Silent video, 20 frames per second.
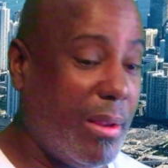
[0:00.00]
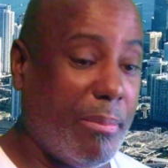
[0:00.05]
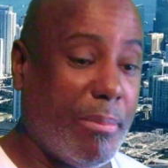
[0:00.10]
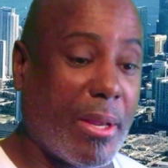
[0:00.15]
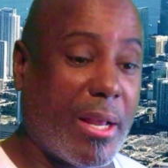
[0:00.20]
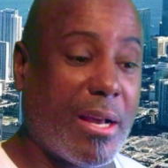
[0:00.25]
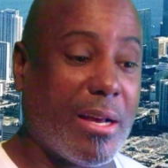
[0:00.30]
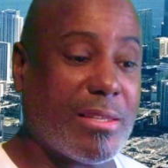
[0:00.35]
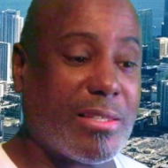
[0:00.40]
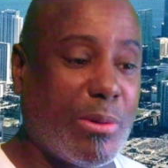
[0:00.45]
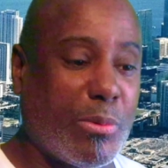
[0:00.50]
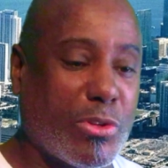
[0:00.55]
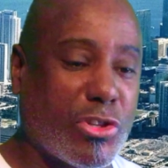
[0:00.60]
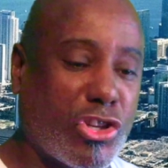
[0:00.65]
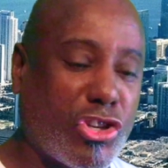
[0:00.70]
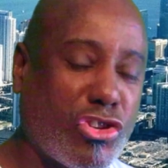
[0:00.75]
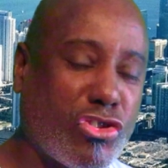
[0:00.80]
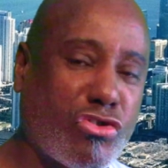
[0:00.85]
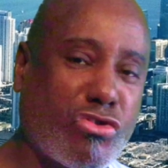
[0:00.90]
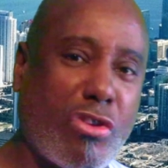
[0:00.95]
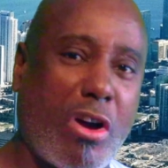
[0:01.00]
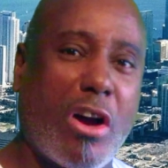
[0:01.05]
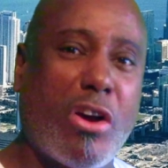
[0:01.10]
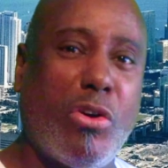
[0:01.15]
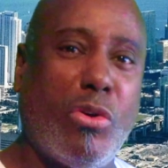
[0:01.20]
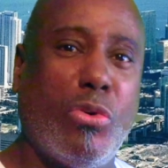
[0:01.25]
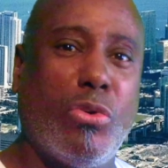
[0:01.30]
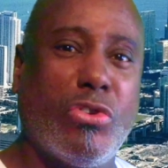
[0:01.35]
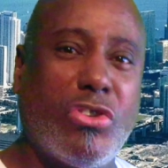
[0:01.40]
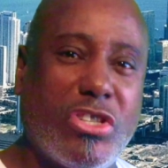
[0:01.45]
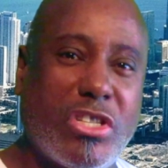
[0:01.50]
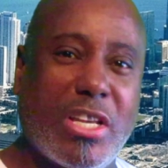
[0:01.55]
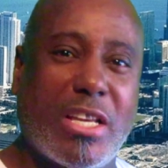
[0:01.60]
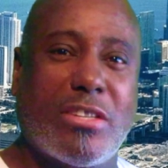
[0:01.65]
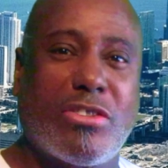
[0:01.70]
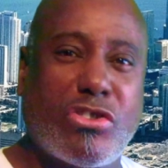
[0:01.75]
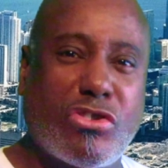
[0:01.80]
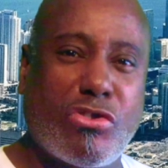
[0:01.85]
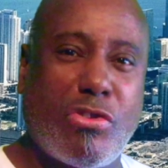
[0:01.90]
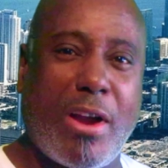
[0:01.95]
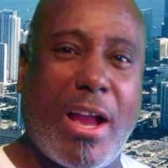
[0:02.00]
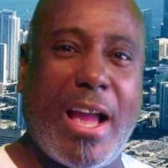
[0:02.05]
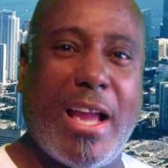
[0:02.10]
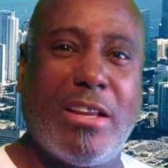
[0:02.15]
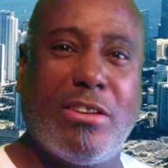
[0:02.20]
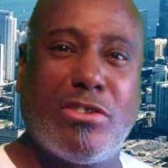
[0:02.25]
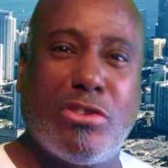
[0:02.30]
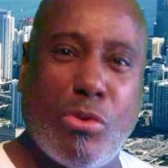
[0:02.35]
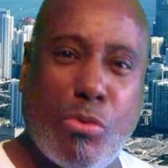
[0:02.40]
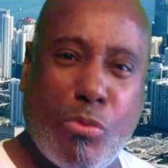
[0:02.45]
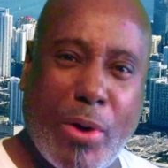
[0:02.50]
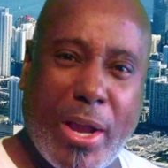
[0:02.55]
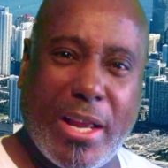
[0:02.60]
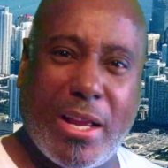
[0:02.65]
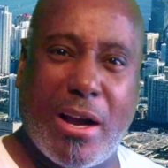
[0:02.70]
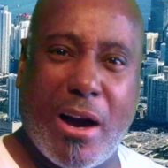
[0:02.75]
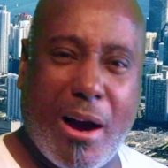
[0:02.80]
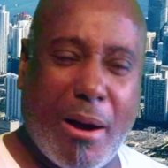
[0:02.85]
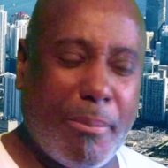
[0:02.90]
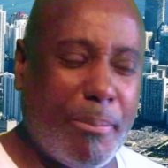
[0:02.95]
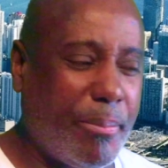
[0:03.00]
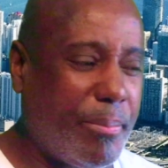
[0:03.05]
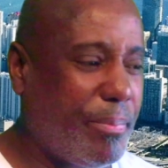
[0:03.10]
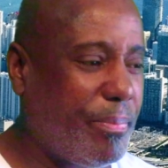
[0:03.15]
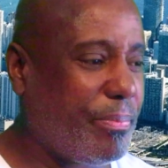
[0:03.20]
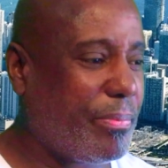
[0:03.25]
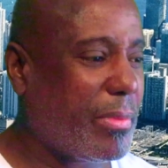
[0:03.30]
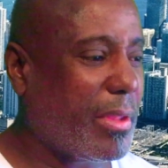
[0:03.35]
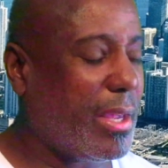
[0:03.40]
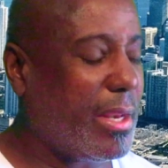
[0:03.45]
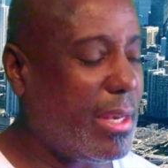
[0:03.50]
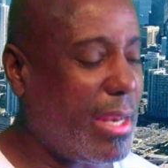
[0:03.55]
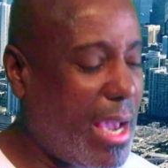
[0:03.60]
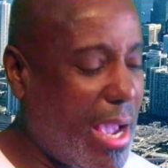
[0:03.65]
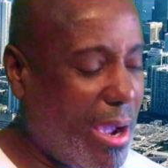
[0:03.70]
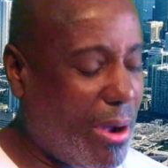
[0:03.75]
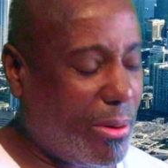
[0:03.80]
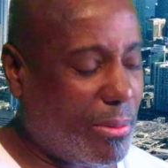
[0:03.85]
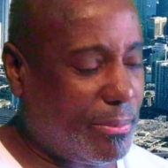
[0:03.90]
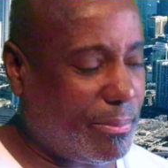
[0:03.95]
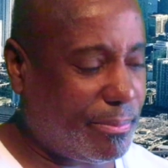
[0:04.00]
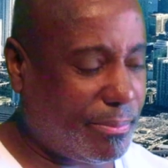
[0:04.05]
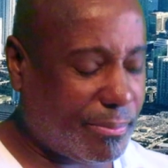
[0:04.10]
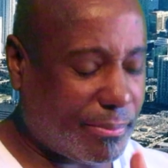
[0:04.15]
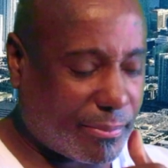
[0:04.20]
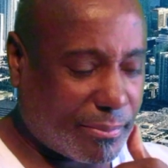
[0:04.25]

because it was a struggle just trying to wake up. Now,